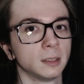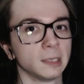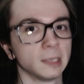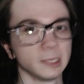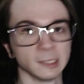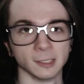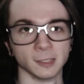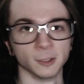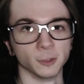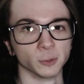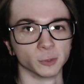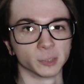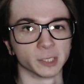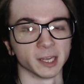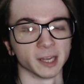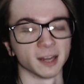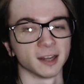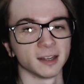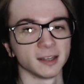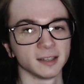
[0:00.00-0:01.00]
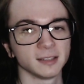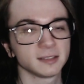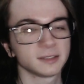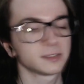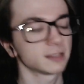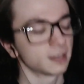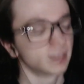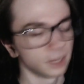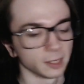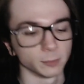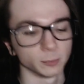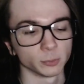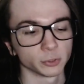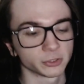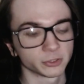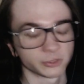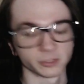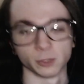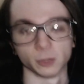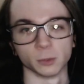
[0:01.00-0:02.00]
Hello guys, I'm
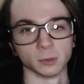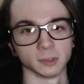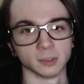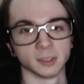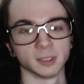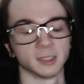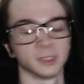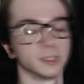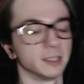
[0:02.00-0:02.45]
RESOULA,